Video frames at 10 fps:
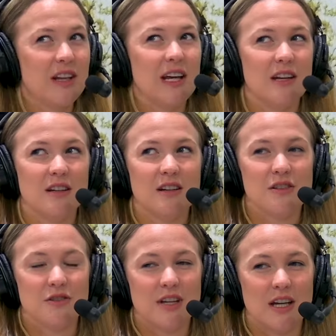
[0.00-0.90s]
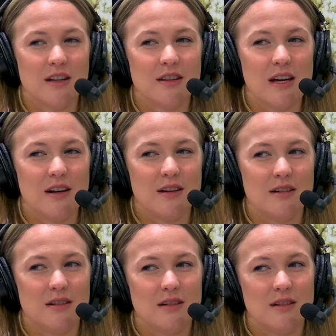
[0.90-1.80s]
and another thing that
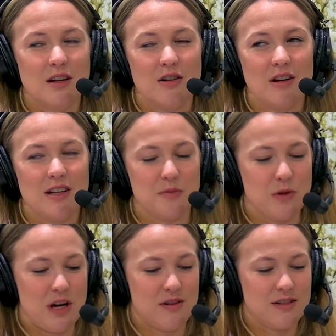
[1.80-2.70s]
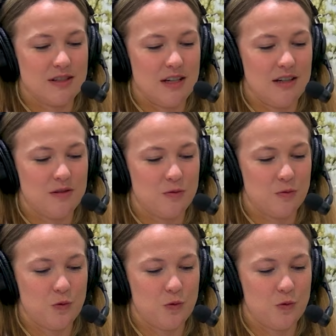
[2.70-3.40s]
I like to point out is